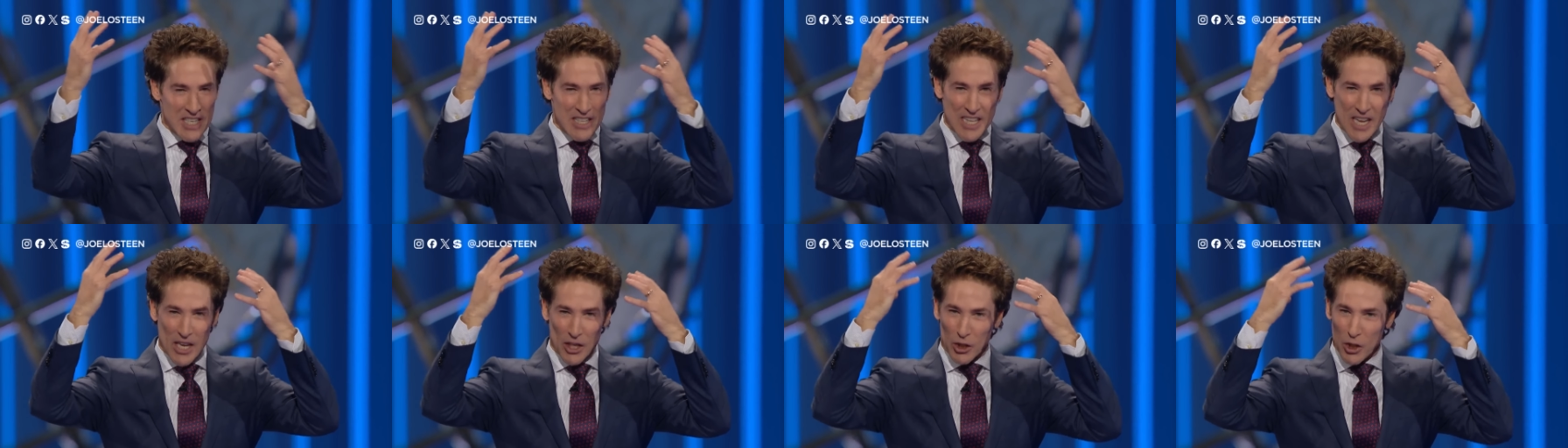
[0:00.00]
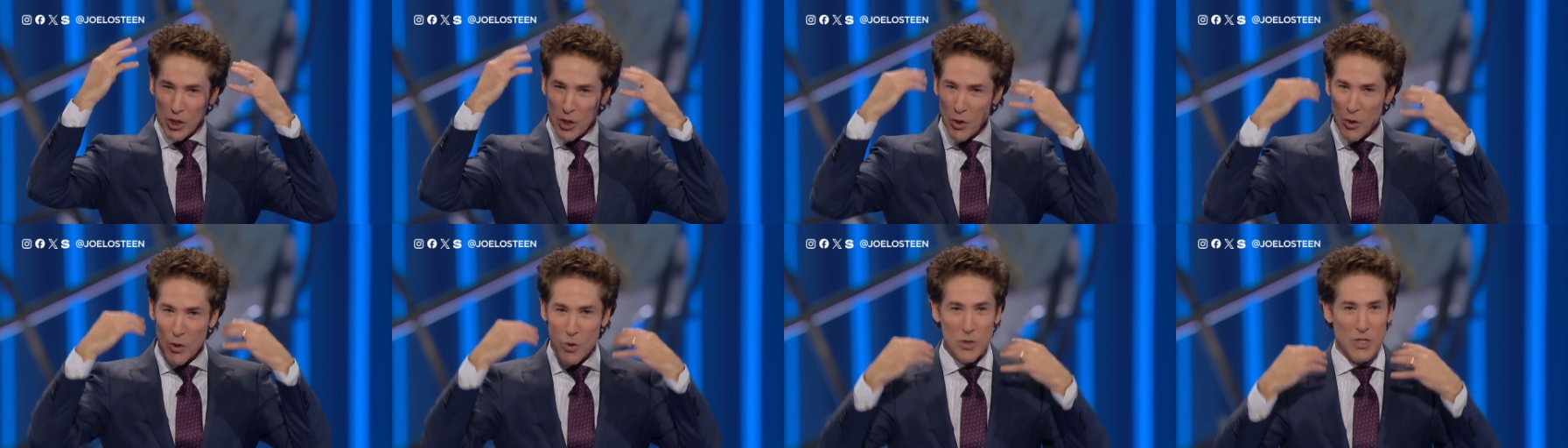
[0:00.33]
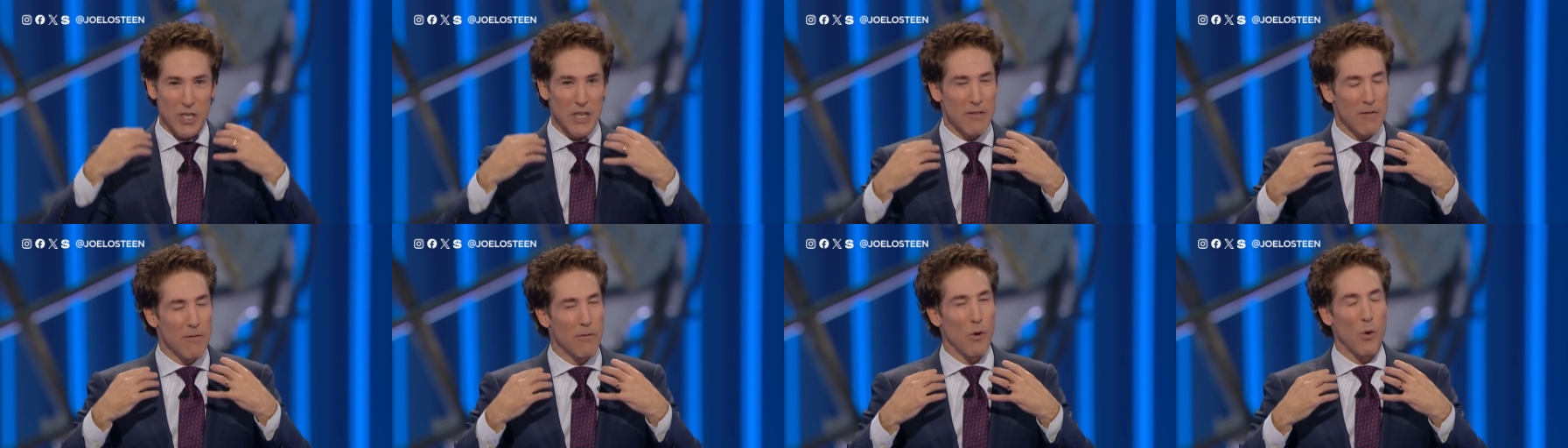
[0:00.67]
to the
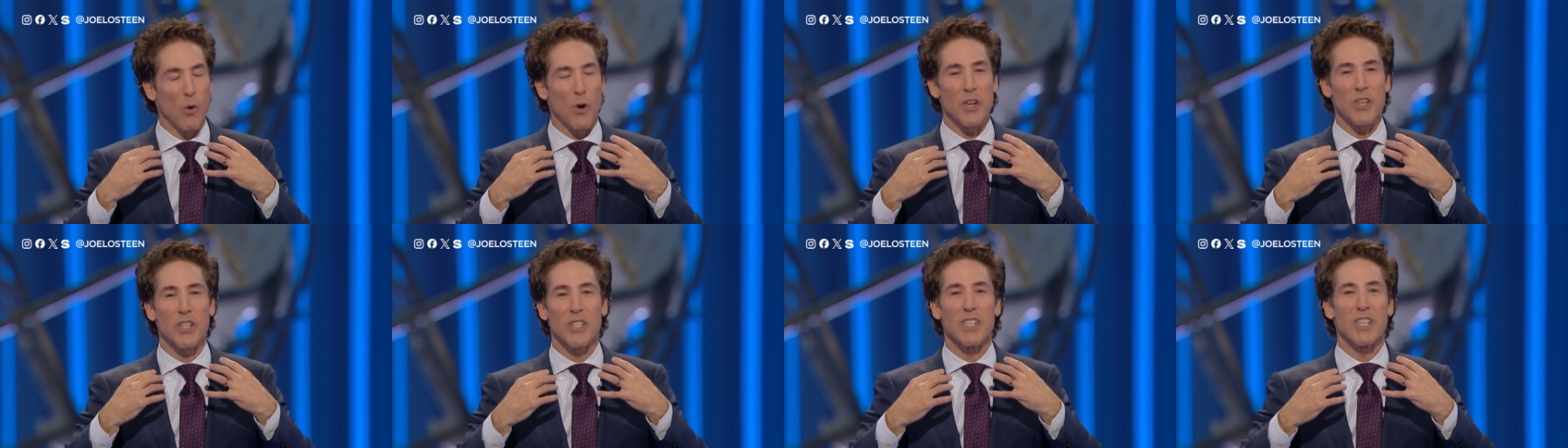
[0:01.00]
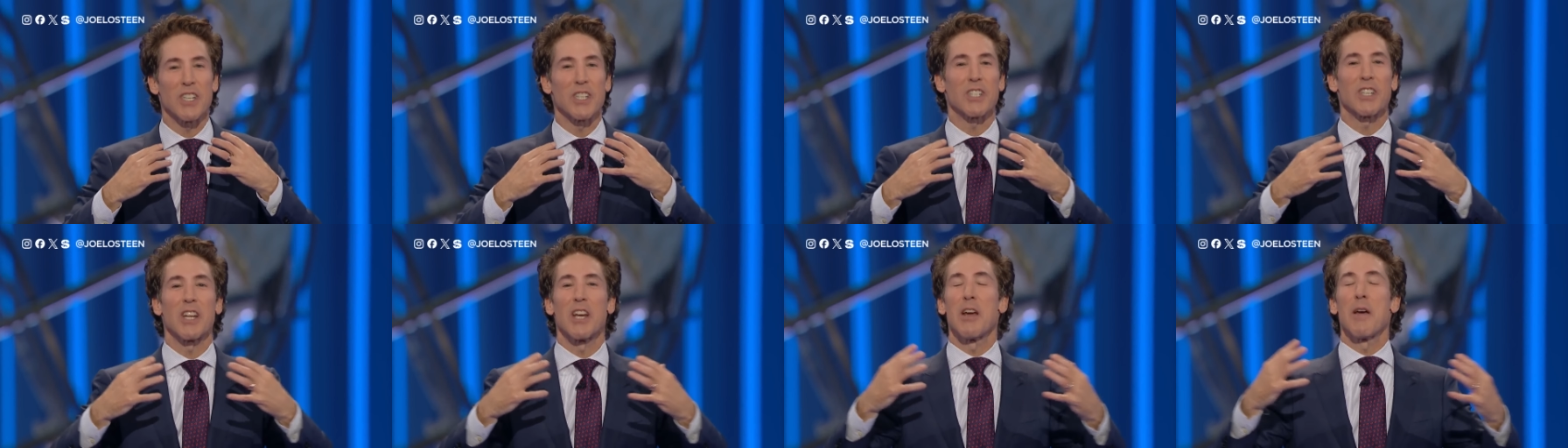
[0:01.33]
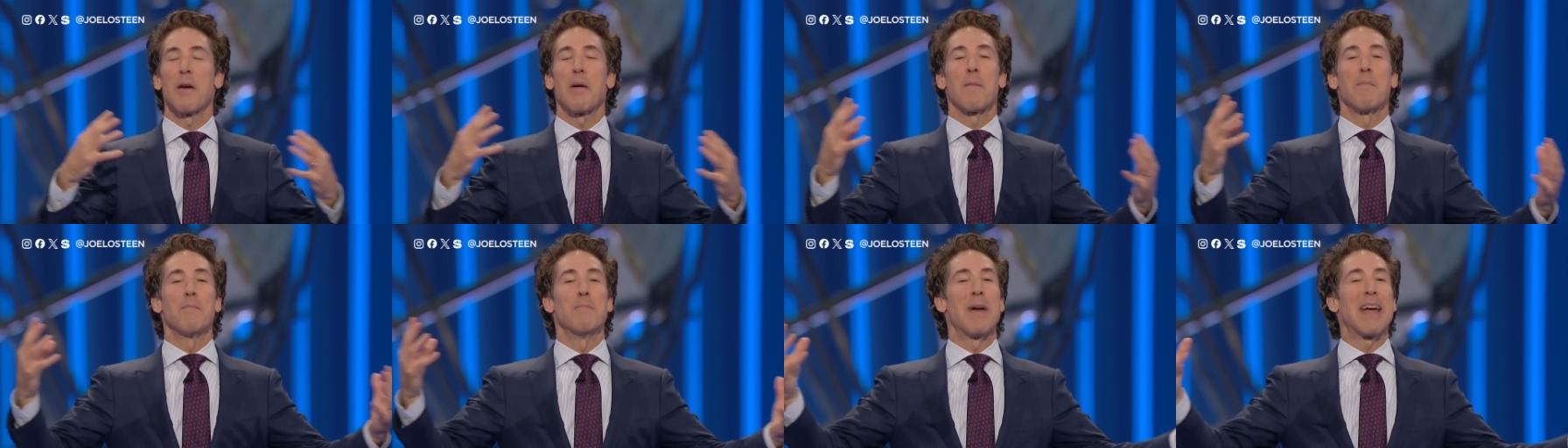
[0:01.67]
accusing voices,
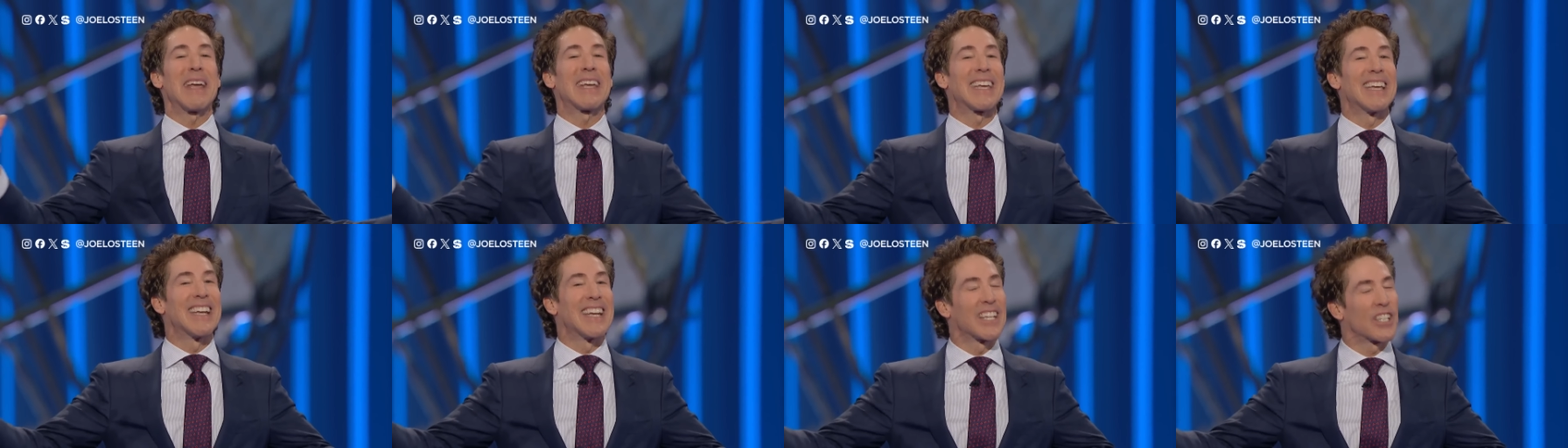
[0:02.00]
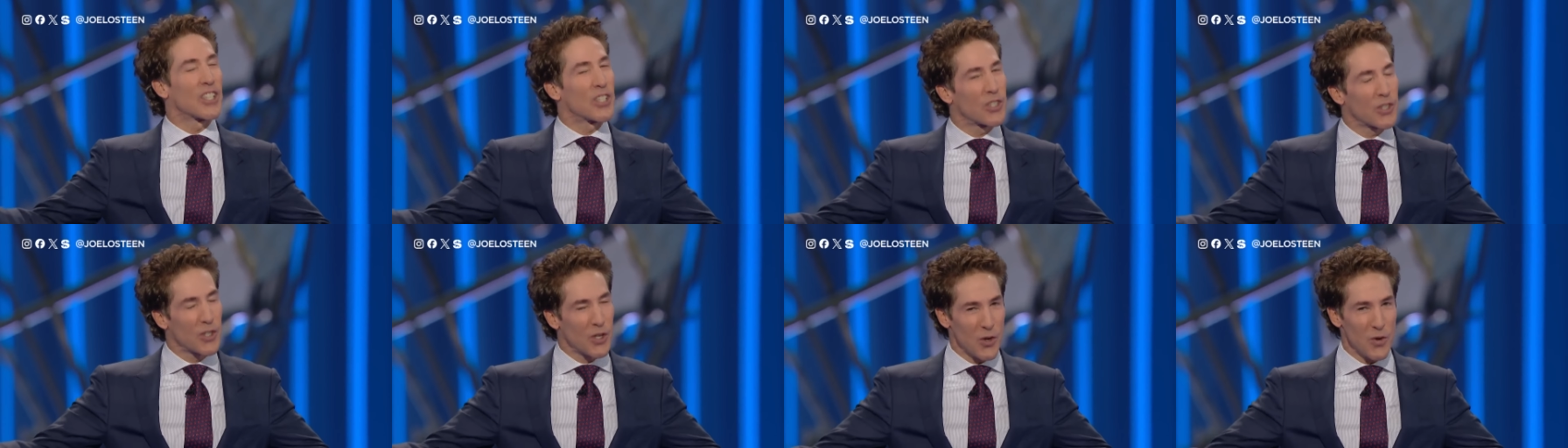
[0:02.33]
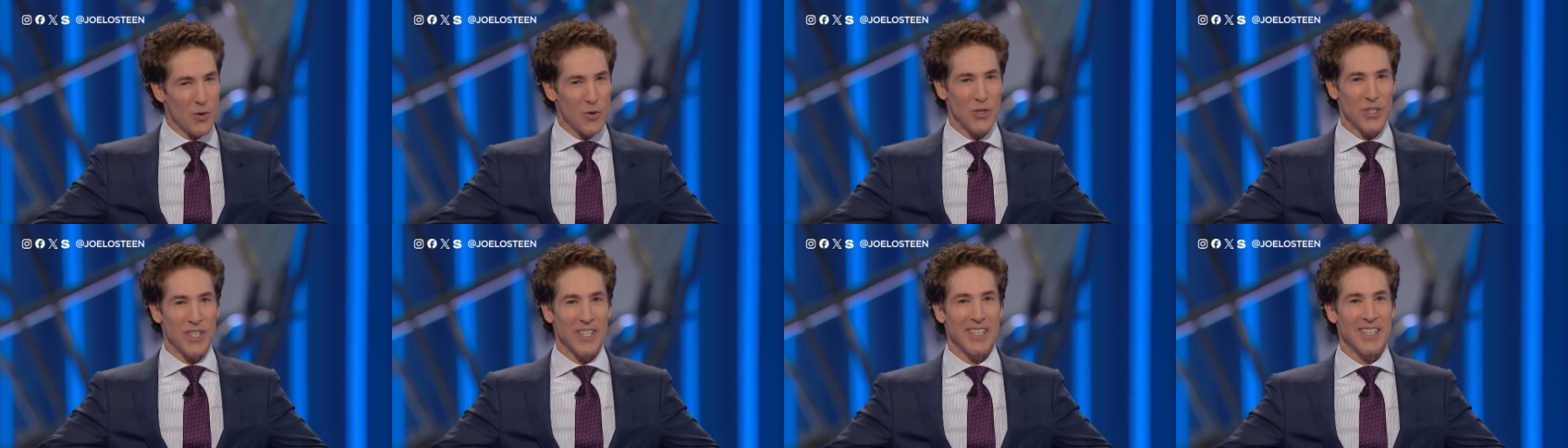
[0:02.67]
making
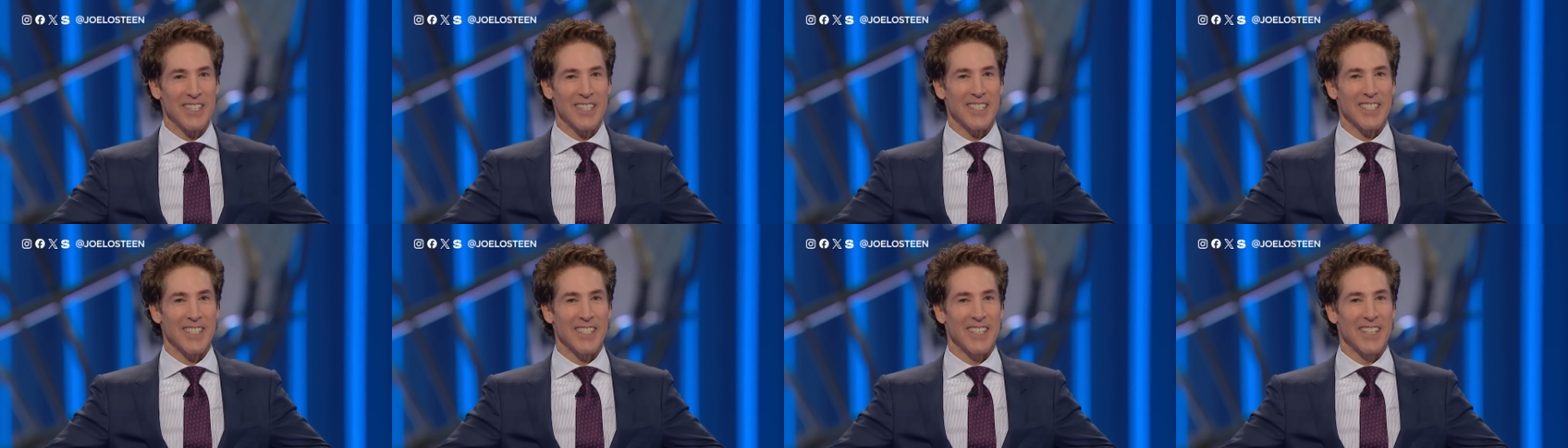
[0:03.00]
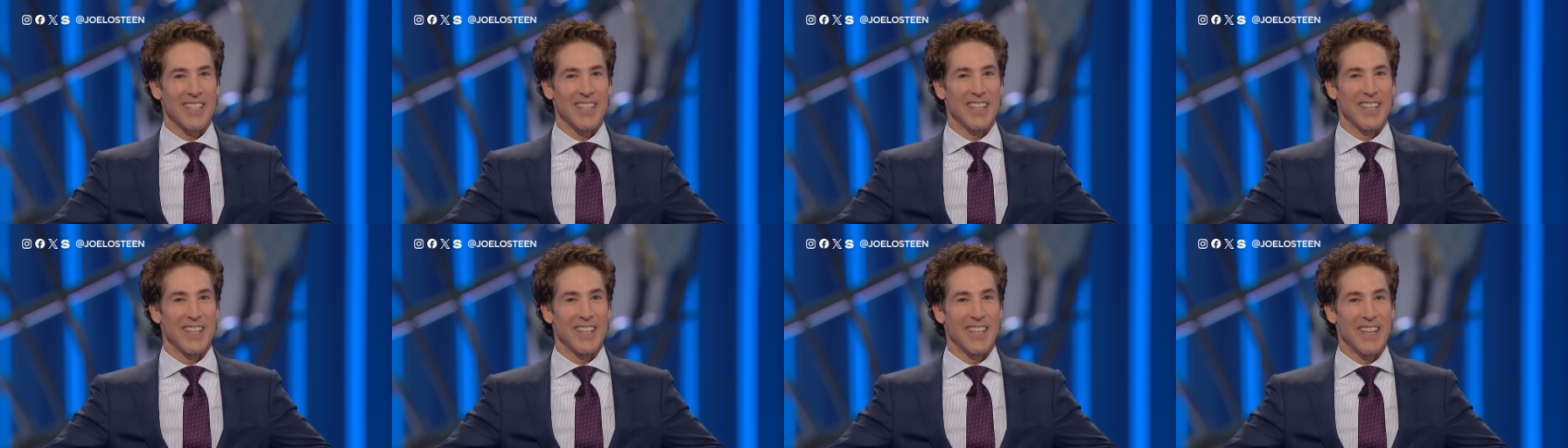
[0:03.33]
excuses.